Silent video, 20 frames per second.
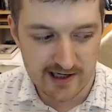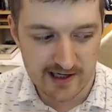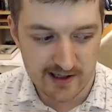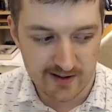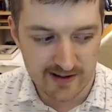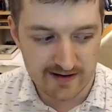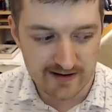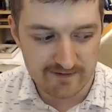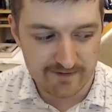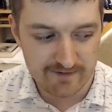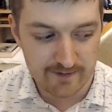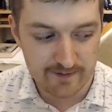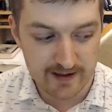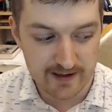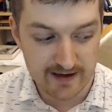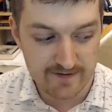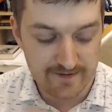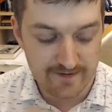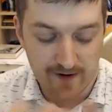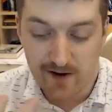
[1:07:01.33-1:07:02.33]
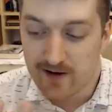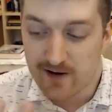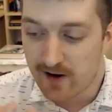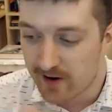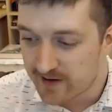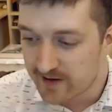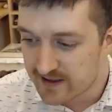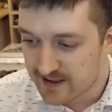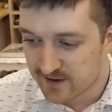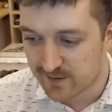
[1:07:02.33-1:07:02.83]
if all
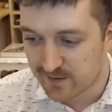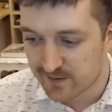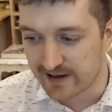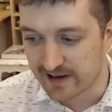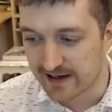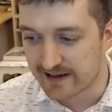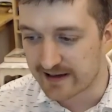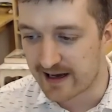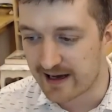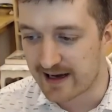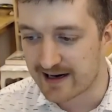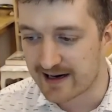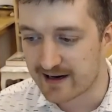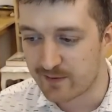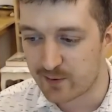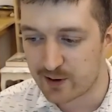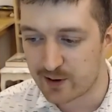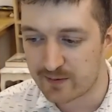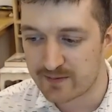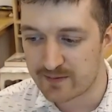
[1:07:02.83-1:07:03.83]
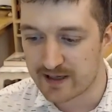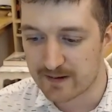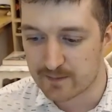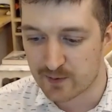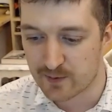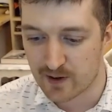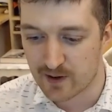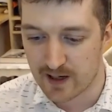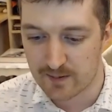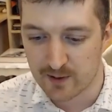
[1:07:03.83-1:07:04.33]
artists were like that, it wouldn't be a
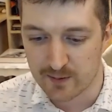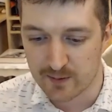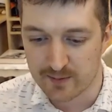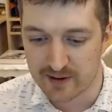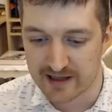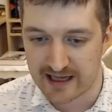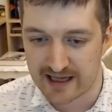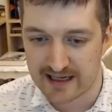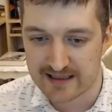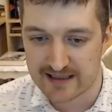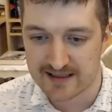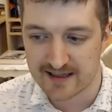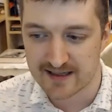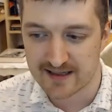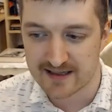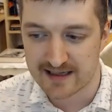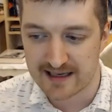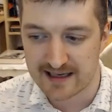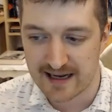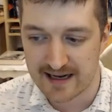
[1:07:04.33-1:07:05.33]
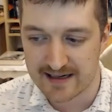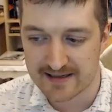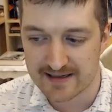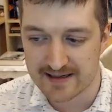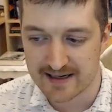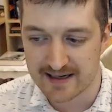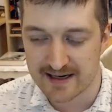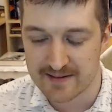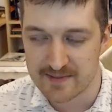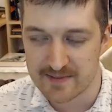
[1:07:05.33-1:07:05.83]
problem, but that's not the case. And I
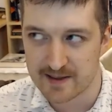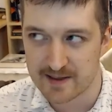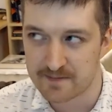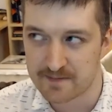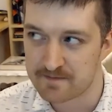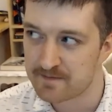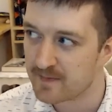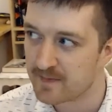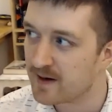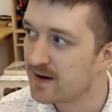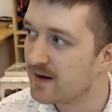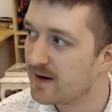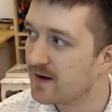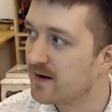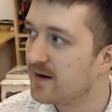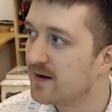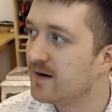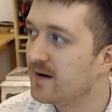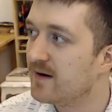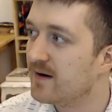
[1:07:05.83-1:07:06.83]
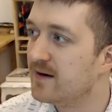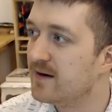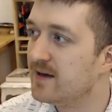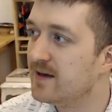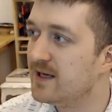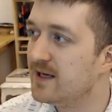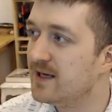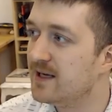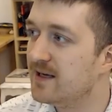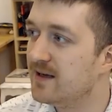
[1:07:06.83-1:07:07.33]
mean,
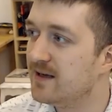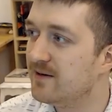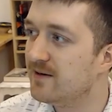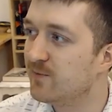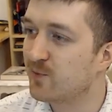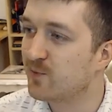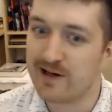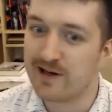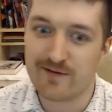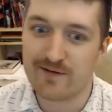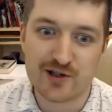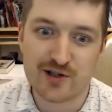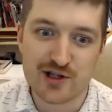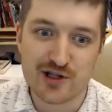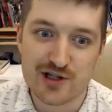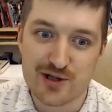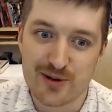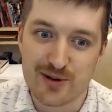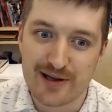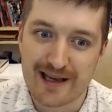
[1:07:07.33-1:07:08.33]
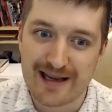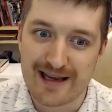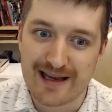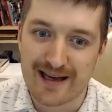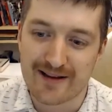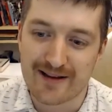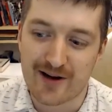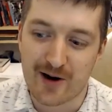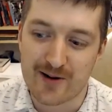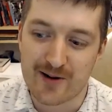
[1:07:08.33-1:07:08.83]
we're even just looking at
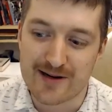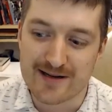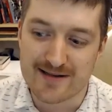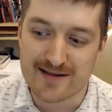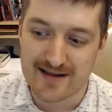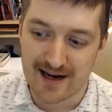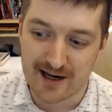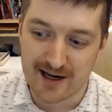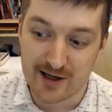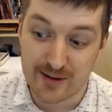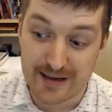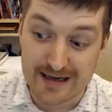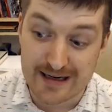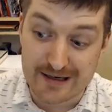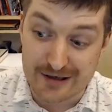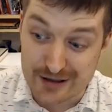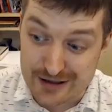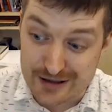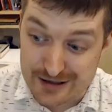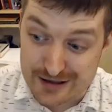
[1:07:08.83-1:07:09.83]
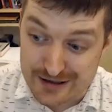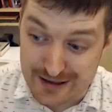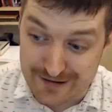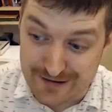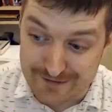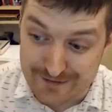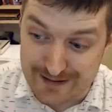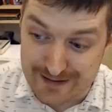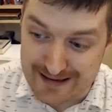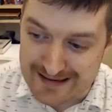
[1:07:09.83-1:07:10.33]
artists that create good stuff,
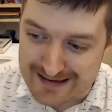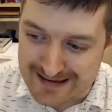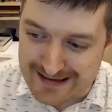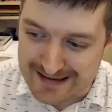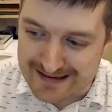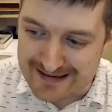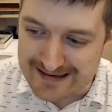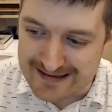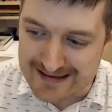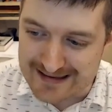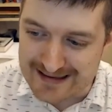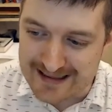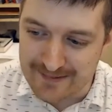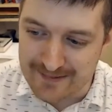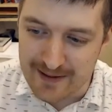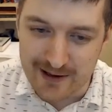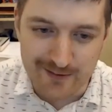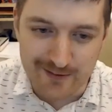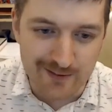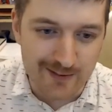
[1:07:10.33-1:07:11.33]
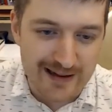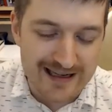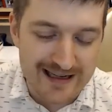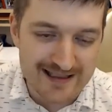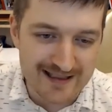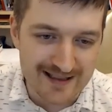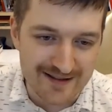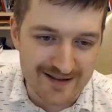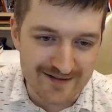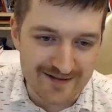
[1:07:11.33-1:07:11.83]
right? Like the amount of waste
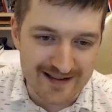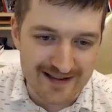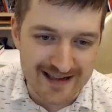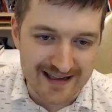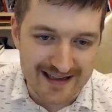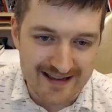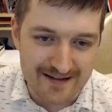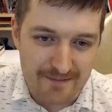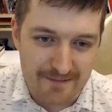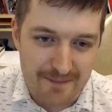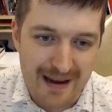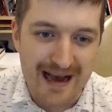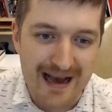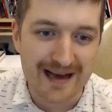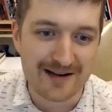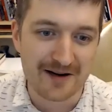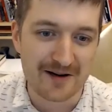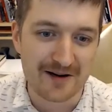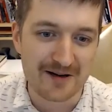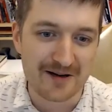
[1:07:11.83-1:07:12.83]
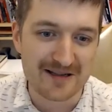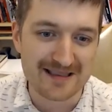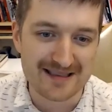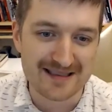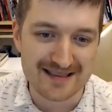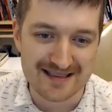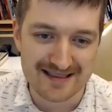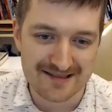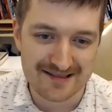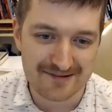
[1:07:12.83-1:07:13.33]
of like bad art
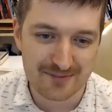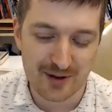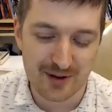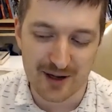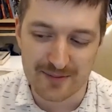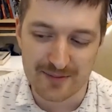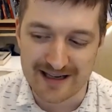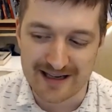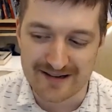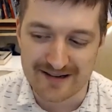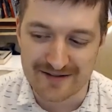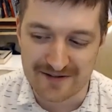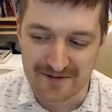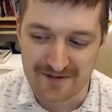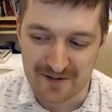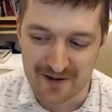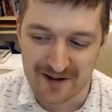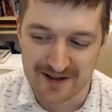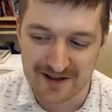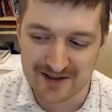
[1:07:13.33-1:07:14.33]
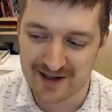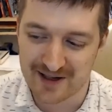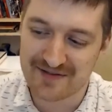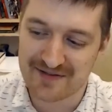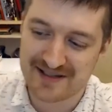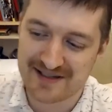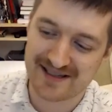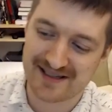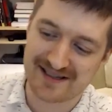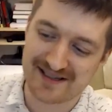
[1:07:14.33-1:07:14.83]
is probably even worse. Or I've
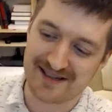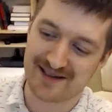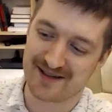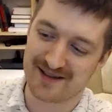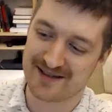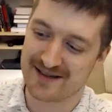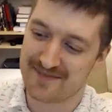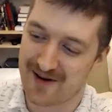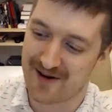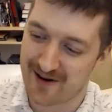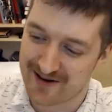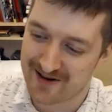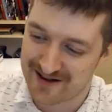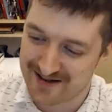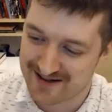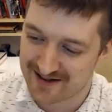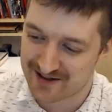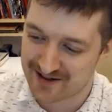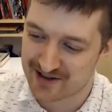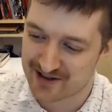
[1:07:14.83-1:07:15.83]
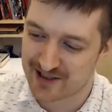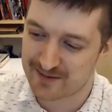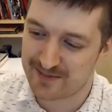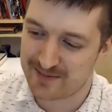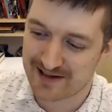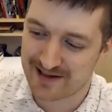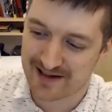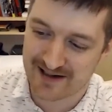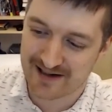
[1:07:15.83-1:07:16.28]
seen, you know, some artists, they'll just be like,